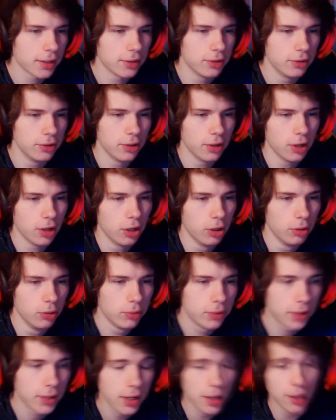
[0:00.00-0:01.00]
de
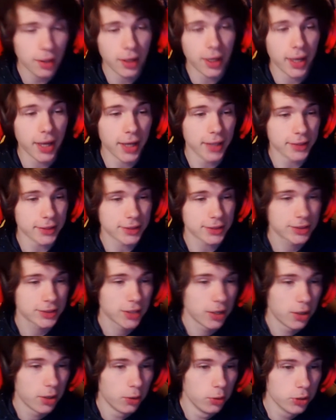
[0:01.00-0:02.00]
Lunala asks,
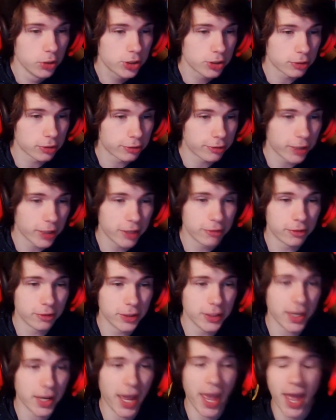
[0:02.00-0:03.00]
who's your
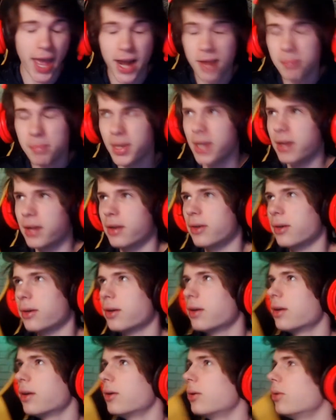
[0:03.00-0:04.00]
favorite animator?
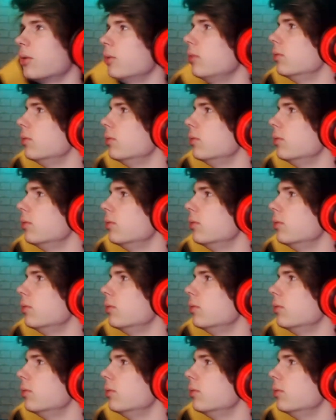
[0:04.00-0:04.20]
Oh